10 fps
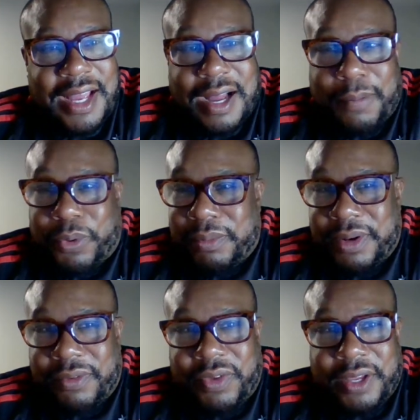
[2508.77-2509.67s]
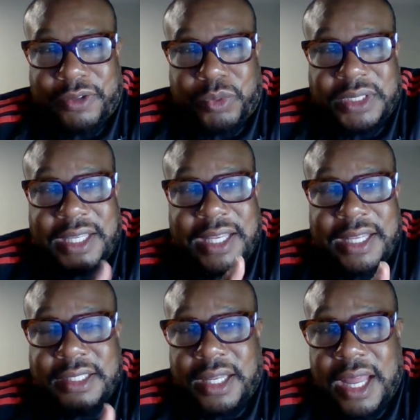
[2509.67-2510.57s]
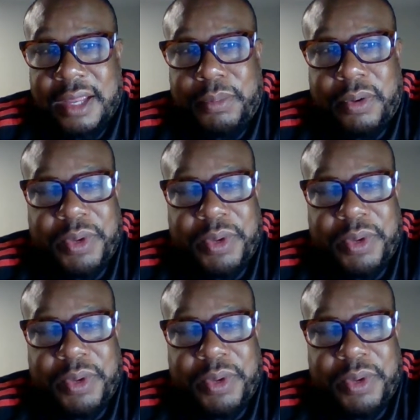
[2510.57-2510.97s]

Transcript: I'll put them in the videos. Once again, hit the like button.